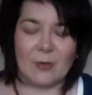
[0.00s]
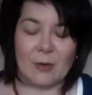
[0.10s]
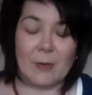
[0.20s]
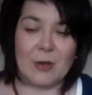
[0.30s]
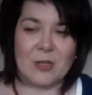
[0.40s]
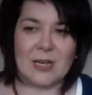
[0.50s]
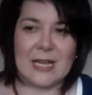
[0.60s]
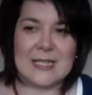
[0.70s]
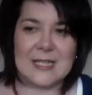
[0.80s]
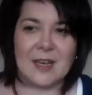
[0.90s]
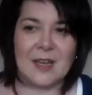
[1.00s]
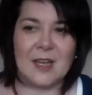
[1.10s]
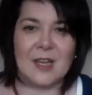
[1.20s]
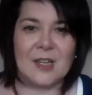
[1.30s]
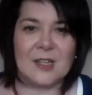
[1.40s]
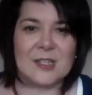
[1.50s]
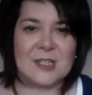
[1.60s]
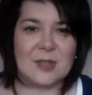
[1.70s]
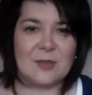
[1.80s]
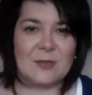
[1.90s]
an emotional eater,
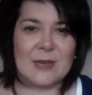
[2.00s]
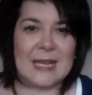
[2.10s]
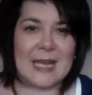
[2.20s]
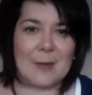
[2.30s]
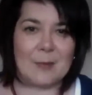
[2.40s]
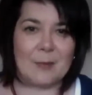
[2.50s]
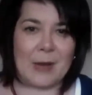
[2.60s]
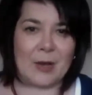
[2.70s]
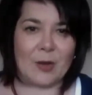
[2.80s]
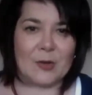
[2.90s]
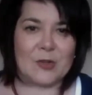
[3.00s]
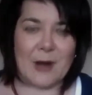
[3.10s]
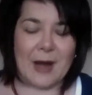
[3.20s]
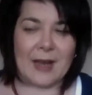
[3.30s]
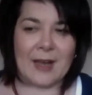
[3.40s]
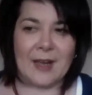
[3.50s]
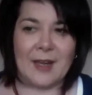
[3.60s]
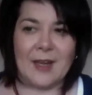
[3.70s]
to really get back on track.